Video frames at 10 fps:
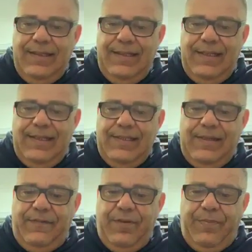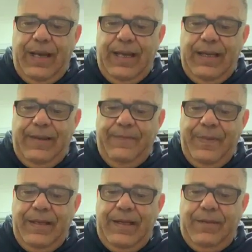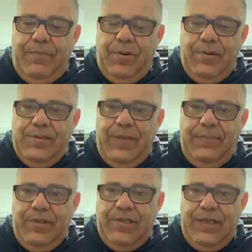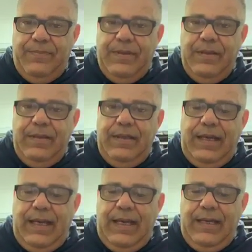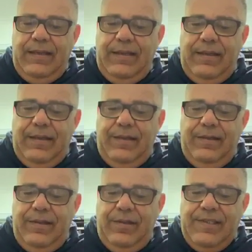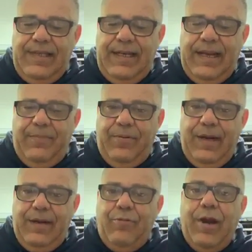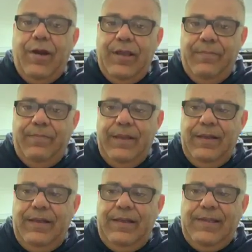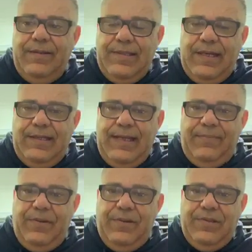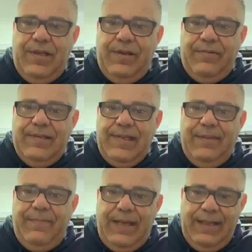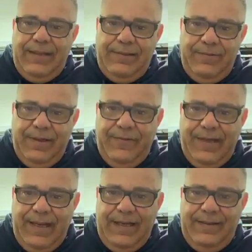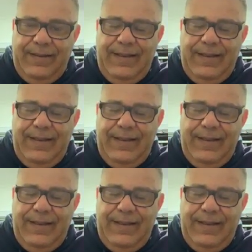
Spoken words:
is if you pay a bronze membership and, you know, you're sitting up around rhodium, someone's going to tap you on the shoulder and say, Benny, what have you done?